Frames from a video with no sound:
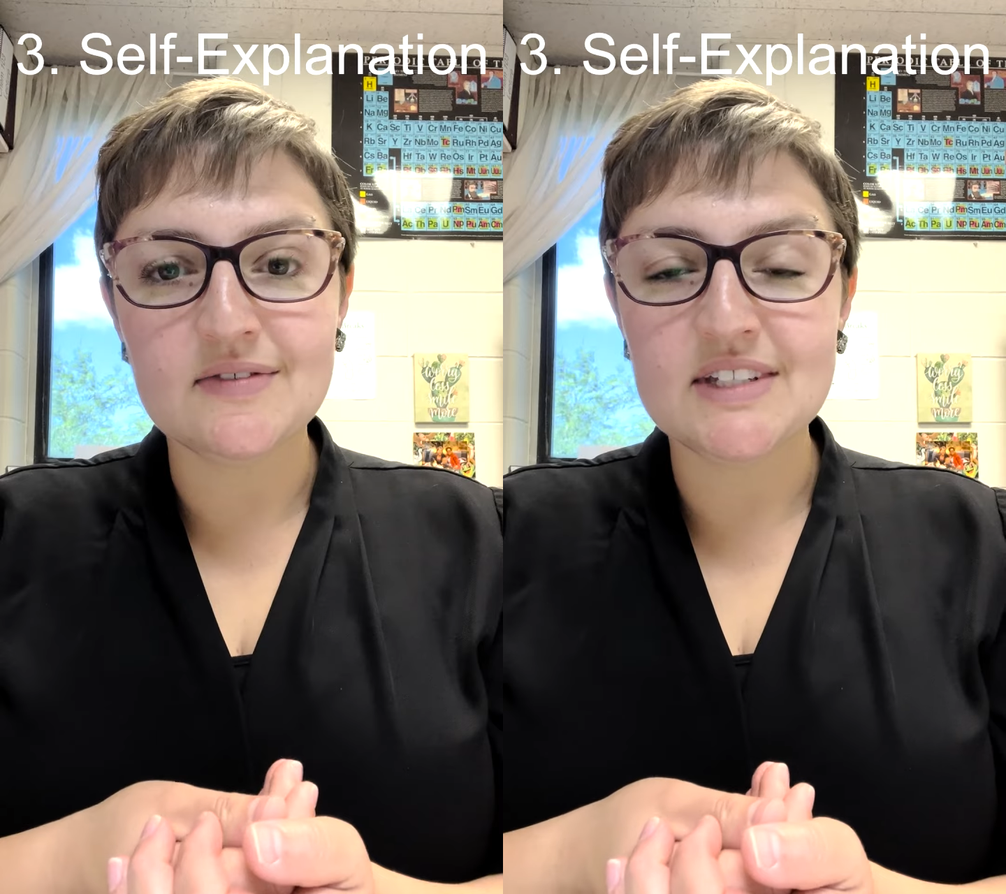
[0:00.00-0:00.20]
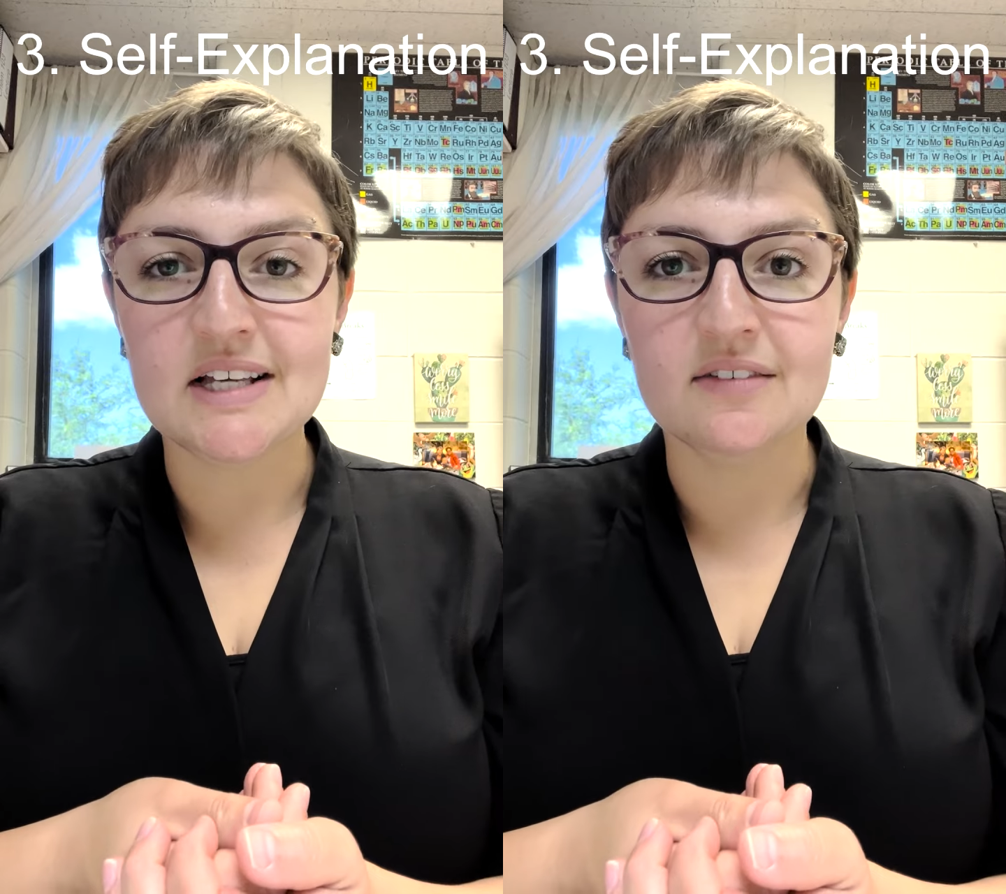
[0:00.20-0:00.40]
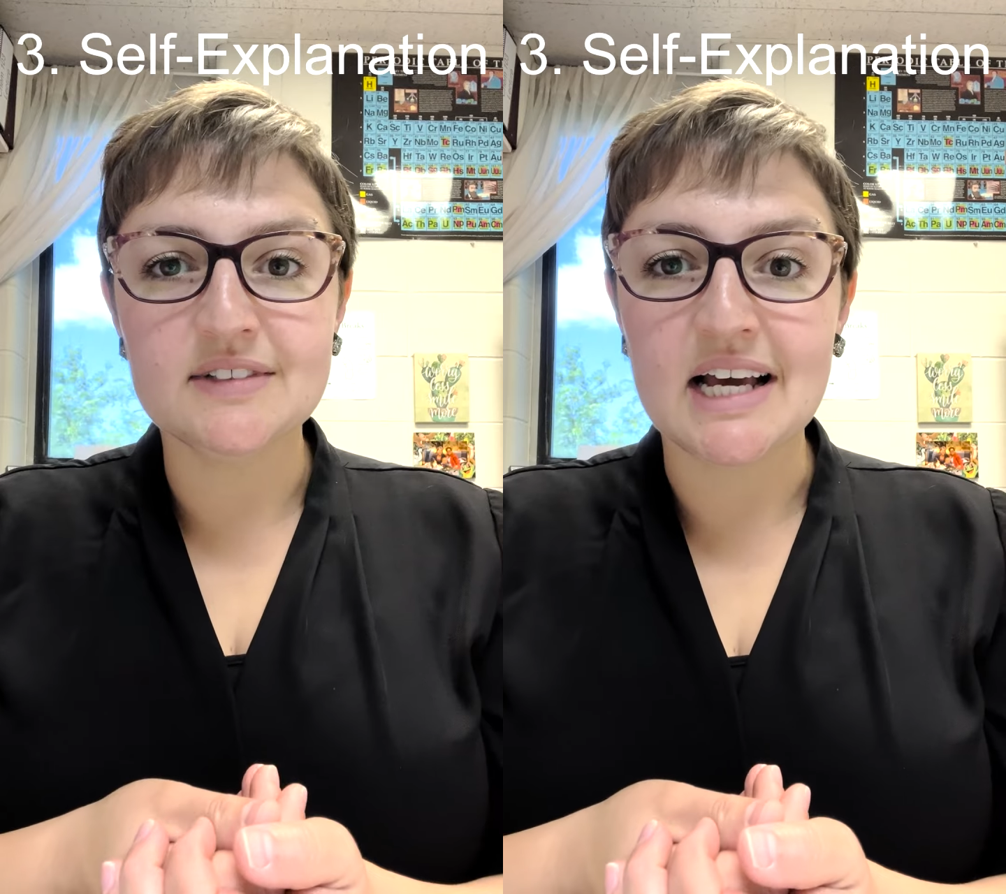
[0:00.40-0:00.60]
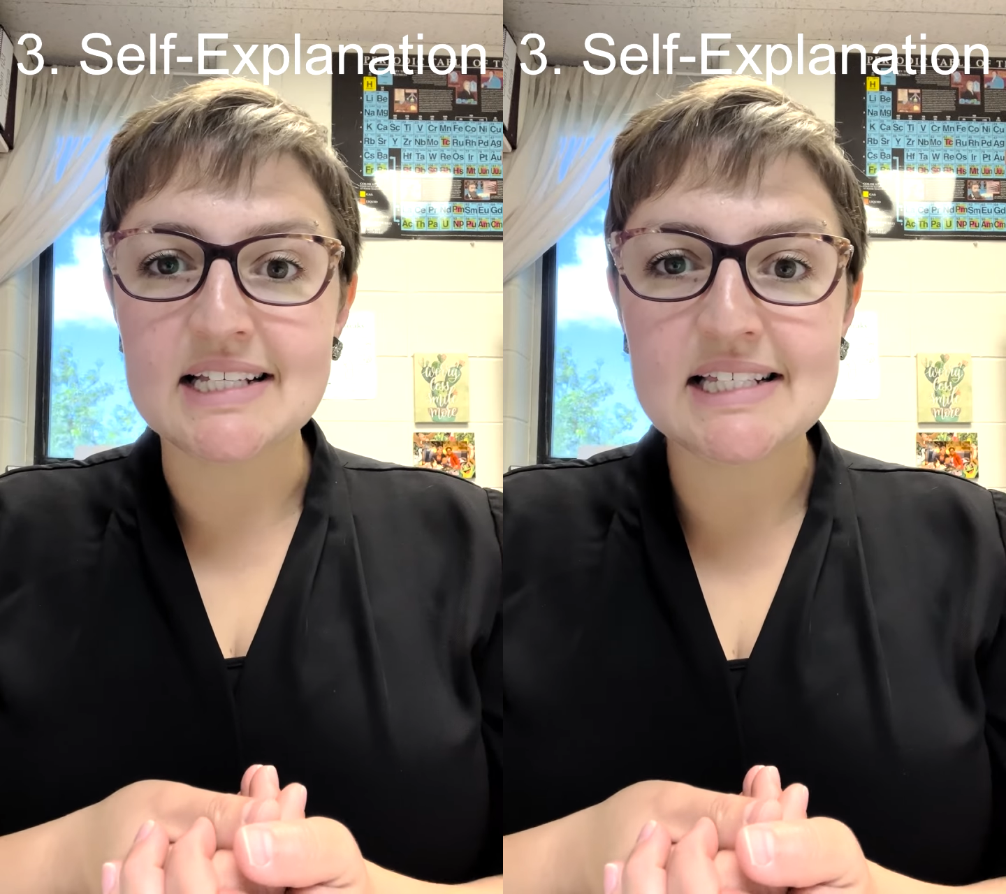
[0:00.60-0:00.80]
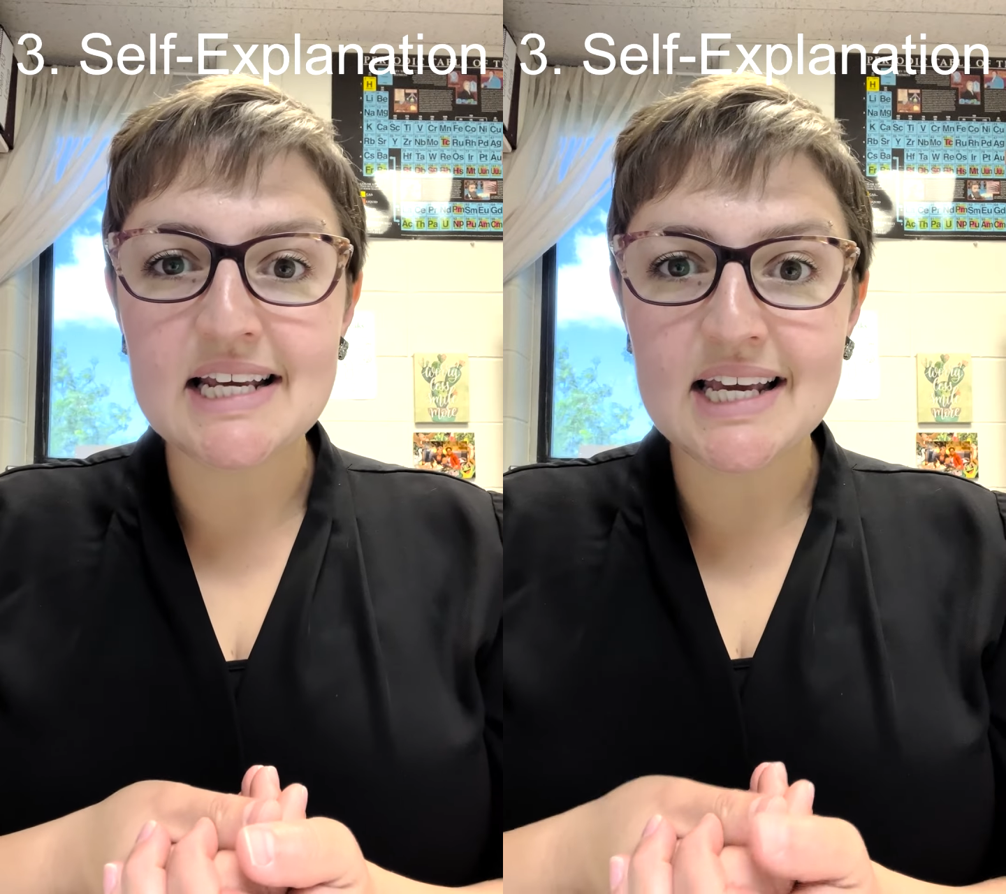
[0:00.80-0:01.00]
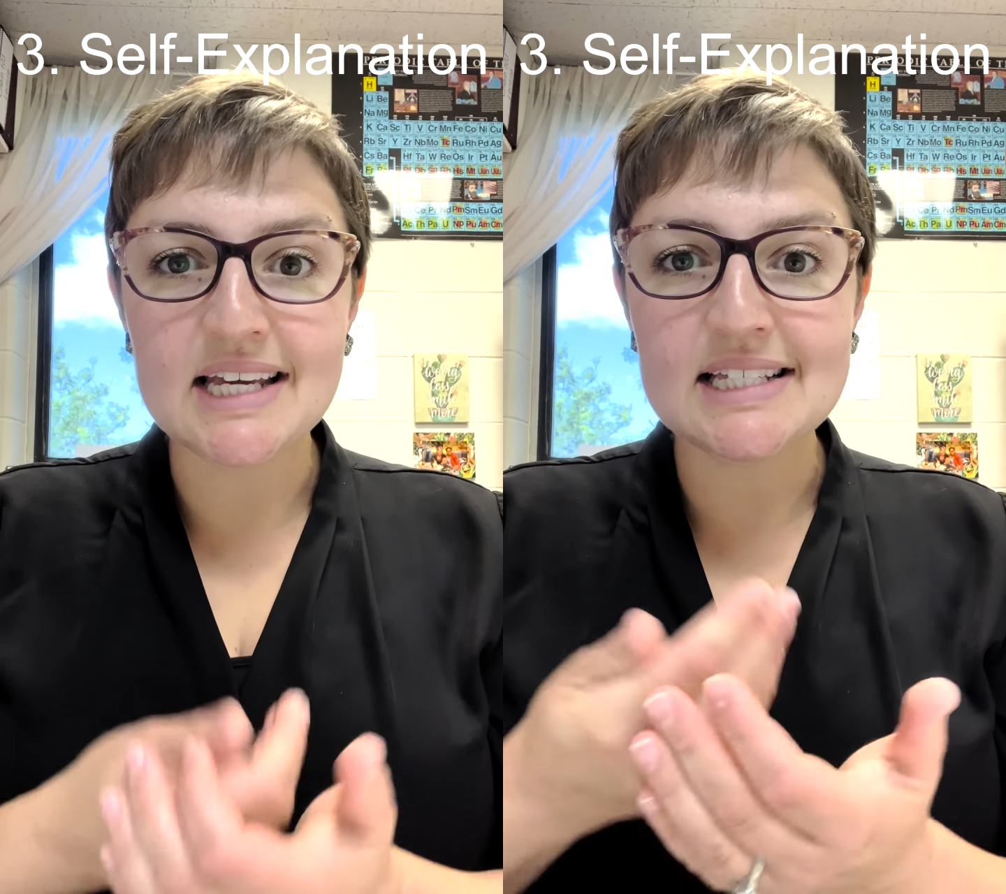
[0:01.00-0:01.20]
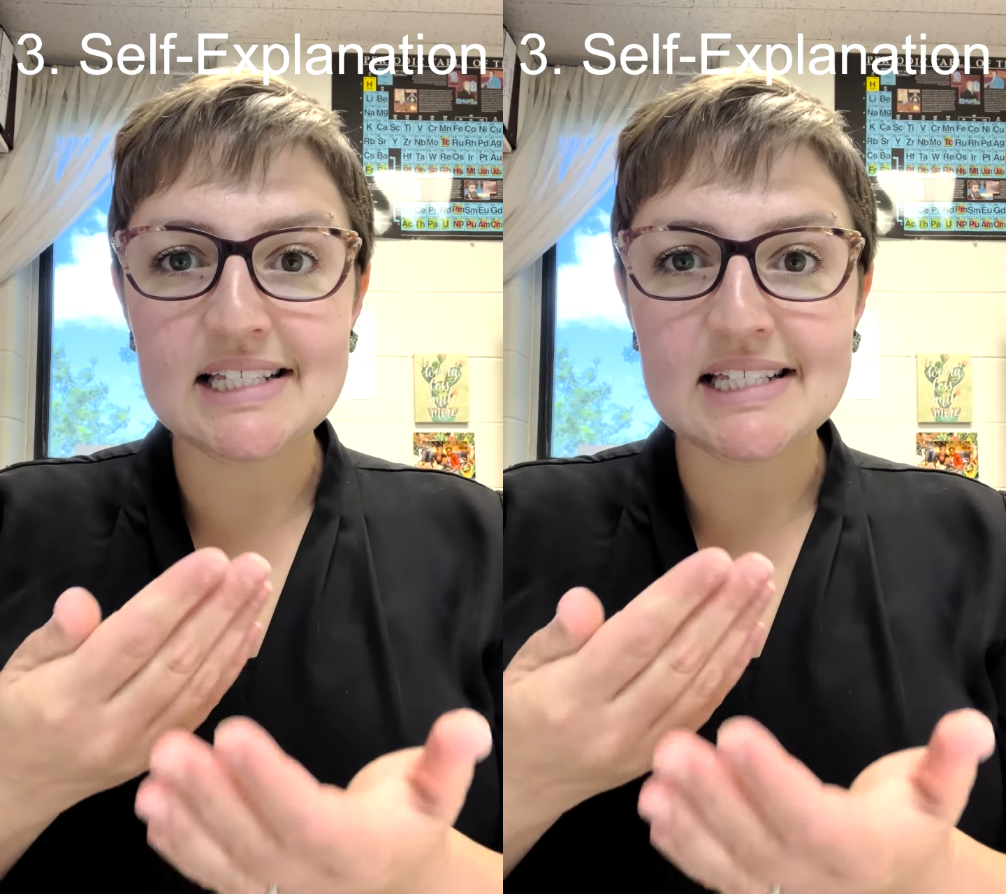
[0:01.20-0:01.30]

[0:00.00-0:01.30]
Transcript: self-testing is